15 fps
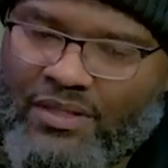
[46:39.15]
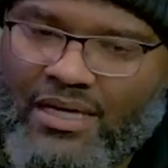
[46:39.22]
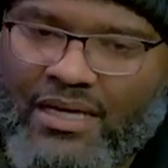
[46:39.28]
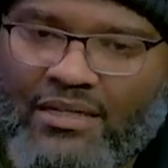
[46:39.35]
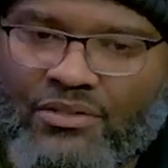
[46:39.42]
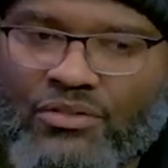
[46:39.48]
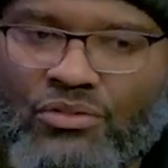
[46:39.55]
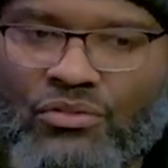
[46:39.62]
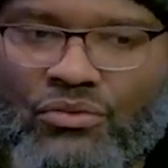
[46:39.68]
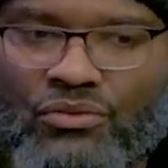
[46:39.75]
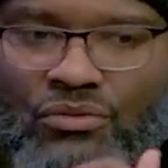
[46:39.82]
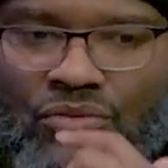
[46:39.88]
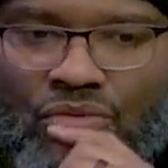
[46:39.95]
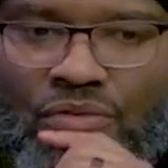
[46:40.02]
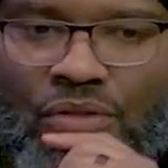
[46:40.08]
that
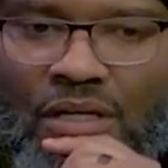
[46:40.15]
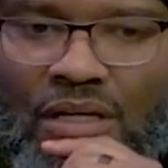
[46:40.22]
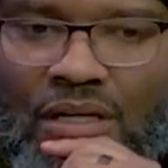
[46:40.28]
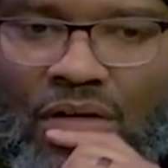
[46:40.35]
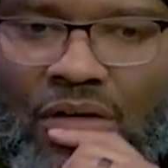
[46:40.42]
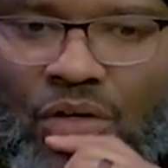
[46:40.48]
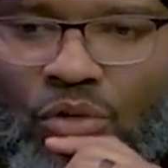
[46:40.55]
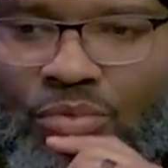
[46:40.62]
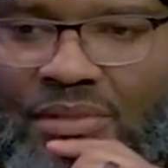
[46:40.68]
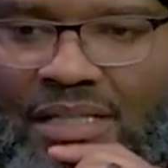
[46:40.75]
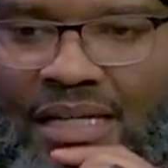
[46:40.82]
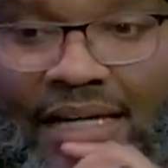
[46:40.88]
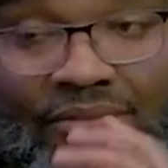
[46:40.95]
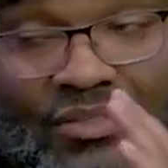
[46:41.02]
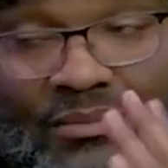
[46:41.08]
you hope to
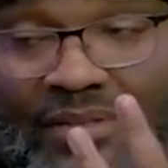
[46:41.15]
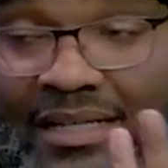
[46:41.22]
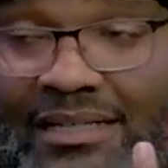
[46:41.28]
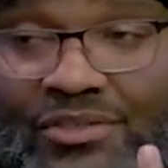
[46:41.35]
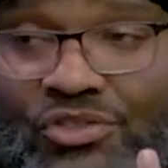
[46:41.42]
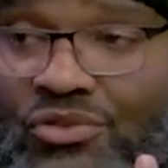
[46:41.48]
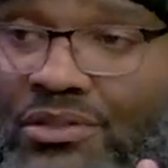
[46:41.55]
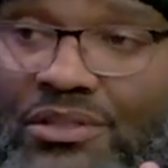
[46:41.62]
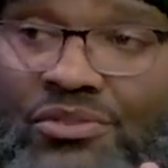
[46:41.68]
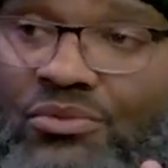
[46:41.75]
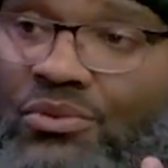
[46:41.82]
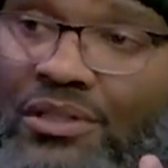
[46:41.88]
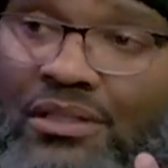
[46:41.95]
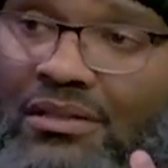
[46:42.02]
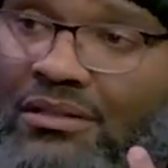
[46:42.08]
have some kind of tryst
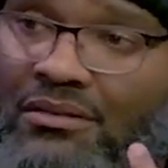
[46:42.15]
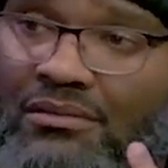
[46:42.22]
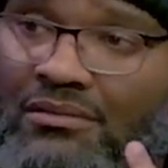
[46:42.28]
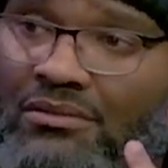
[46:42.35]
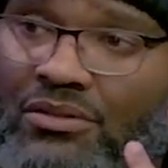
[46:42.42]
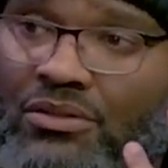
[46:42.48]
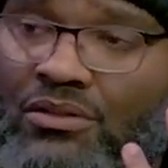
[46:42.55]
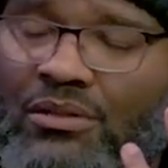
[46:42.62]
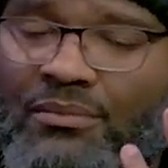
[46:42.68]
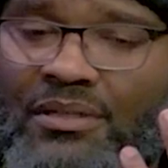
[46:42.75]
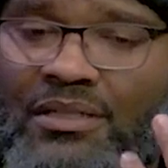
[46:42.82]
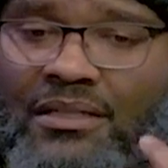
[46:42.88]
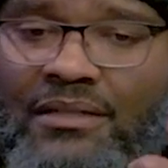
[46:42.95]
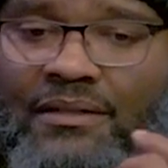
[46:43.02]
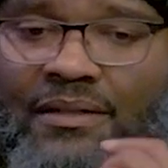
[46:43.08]
with. Mm -hmm. You know what I
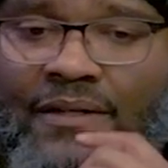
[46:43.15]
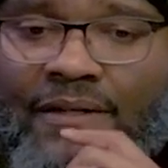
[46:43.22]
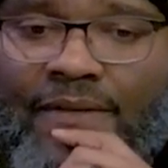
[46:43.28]
mean?